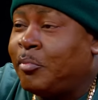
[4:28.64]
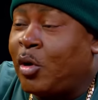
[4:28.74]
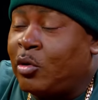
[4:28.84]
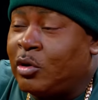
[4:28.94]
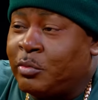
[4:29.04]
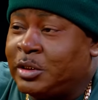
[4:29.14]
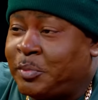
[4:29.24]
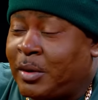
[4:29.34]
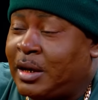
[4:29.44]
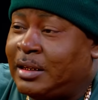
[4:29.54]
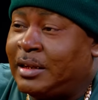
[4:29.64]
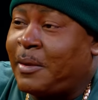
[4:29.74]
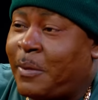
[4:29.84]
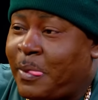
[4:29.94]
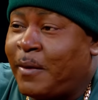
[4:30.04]
Polo responded
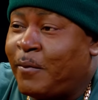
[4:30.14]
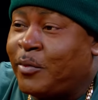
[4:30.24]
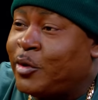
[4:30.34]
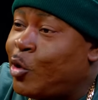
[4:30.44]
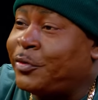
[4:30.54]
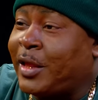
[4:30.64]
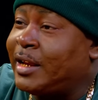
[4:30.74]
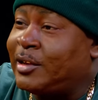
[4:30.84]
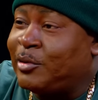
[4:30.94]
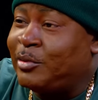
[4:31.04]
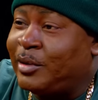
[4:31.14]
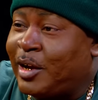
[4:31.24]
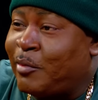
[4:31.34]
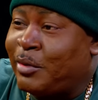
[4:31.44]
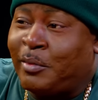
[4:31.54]
no thank you.
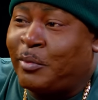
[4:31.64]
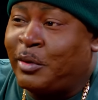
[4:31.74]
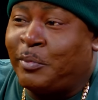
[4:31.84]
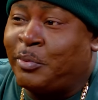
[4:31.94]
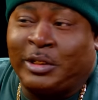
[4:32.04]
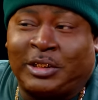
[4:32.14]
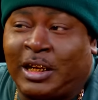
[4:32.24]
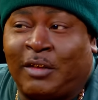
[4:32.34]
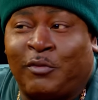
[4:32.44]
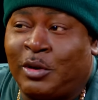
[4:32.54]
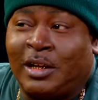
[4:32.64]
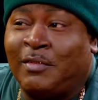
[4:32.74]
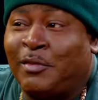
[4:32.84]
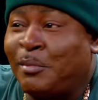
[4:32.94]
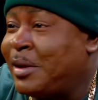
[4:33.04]
And we we appreciate if you didn't
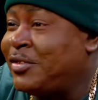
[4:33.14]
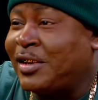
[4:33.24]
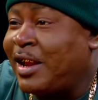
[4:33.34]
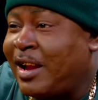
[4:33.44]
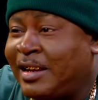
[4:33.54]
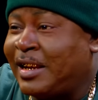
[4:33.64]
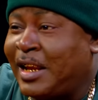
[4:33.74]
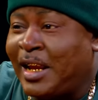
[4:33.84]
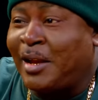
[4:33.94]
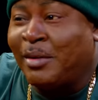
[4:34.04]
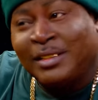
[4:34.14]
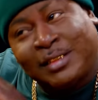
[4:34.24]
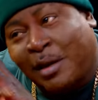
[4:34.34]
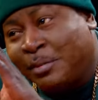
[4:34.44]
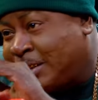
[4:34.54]
even mention our name or
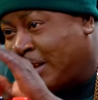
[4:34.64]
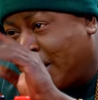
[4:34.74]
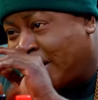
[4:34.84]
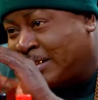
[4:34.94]
something to that